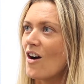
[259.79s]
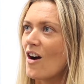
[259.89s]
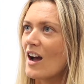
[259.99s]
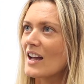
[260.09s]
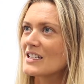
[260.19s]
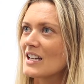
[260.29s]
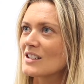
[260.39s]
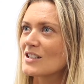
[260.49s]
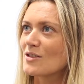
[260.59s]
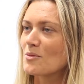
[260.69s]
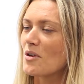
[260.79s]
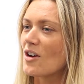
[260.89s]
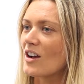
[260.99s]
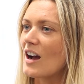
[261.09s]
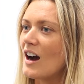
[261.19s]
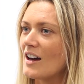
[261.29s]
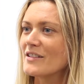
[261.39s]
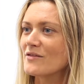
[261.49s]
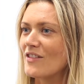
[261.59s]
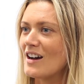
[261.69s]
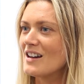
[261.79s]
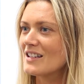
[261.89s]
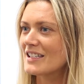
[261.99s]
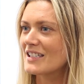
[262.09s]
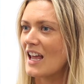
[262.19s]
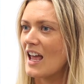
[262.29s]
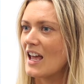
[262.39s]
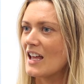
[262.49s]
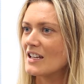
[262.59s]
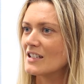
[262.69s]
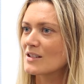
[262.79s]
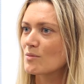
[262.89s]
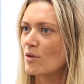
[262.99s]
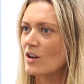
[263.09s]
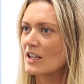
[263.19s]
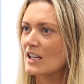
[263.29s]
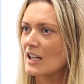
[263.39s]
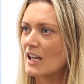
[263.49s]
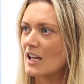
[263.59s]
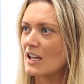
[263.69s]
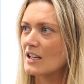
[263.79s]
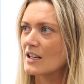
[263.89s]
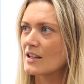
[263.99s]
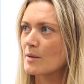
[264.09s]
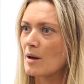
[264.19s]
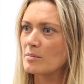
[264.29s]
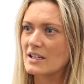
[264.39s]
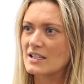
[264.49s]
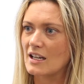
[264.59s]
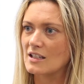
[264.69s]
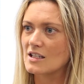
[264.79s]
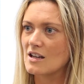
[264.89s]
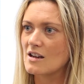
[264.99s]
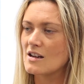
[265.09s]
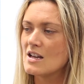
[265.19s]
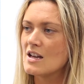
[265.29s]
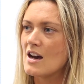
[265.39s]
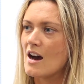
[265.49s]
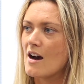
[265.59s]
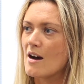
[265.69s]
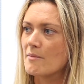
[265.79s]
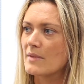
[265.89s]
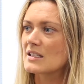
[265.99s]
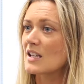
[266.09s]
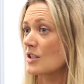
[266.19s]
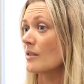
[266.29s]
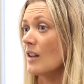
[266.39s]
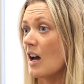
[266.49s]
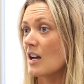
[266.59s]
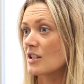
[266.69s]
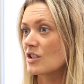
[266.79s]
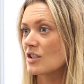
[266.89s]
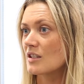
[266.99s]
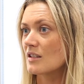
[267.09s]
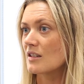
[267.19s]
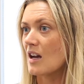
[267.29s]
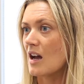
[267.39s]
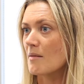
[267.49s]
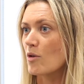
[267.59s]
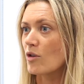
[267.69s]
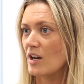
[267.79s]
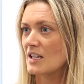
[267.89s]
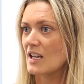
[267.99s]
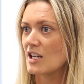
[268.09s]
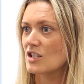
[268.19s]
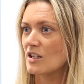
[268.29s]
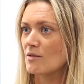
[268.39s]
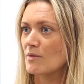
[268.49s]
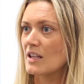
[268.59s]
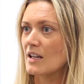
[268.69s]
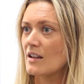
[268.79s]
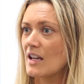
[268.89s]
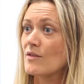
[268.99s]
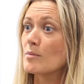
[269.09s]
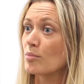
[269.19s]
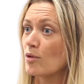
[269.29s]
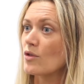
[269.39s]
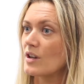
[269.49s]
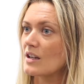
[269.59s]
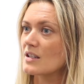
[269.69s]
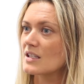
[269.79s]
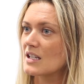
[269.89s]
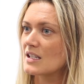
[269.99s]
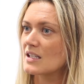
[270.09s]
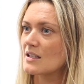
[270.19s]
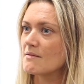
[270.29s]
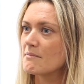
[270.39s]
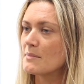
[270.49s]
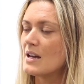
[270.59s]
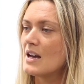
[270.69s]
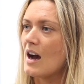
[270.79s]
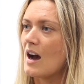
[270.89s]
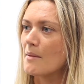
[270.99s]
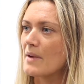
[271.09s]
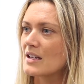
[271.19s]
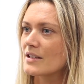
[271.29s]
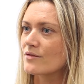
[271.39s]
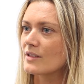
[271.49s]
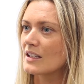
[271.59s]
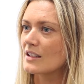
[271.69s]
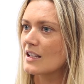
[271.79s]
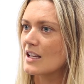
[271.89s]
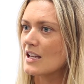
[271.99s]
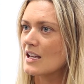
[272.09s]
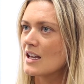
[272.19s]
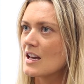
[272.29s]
I tend to work hard and fast, and working in the public sector in such a large organisation within an even broader system has really